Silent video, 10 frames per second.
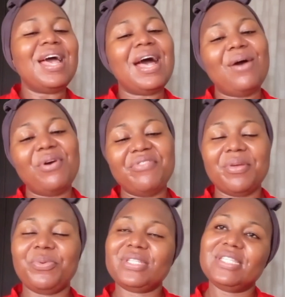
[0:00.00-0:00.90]
And one very
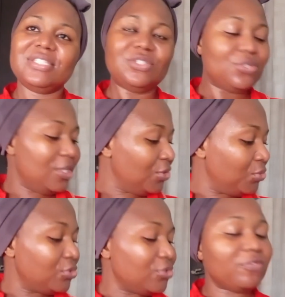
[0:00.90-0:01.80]
important thing to take
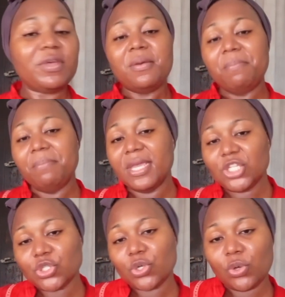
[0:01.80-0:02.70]
note of, make
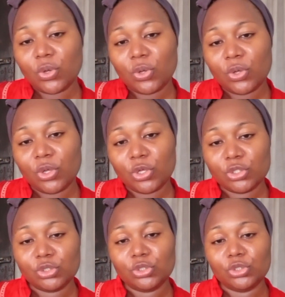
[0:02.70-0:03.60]
sure
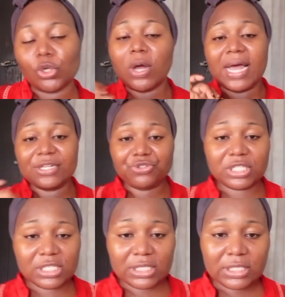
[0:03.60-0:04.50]
your
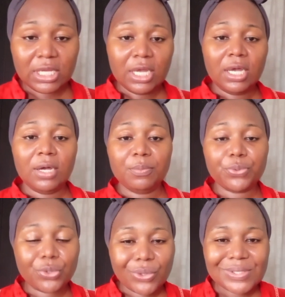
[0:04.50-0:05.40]
hydrating
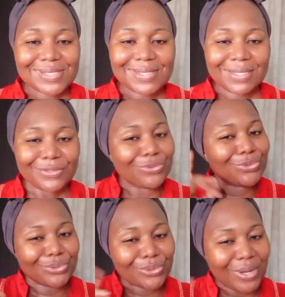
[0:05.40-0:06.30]
products
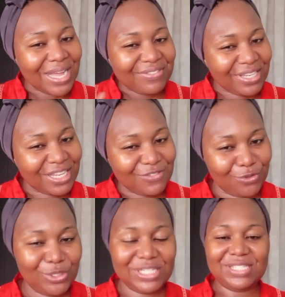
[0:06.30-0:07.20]
do not have any
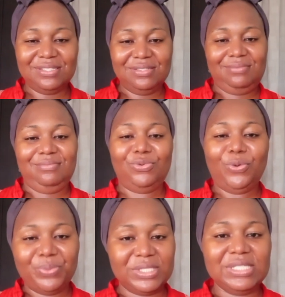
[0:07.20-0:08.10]
exfoliating
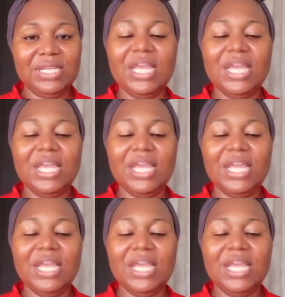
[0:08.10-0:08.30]
property.